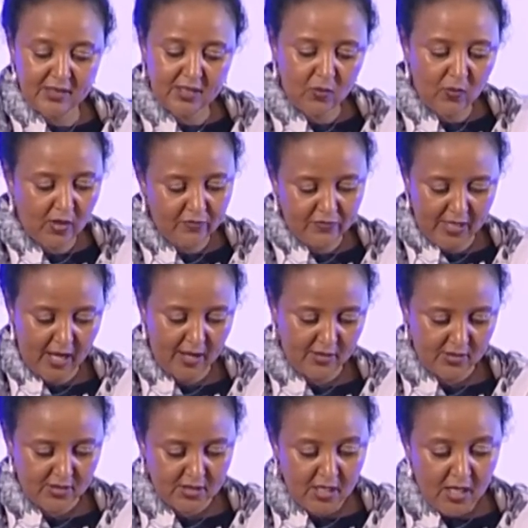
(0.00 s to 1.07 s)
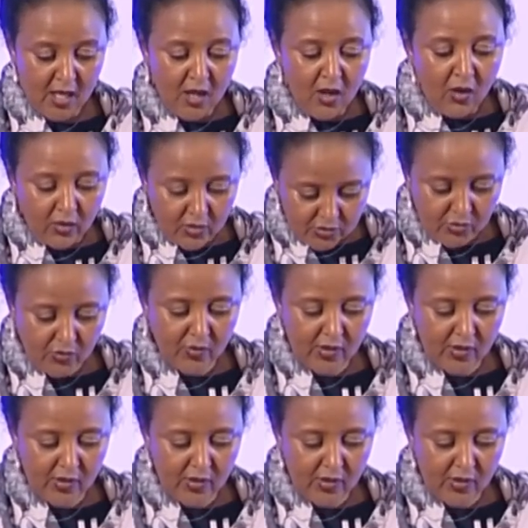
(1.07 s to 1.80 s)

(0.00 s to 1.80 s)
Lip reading: I think one of the highest also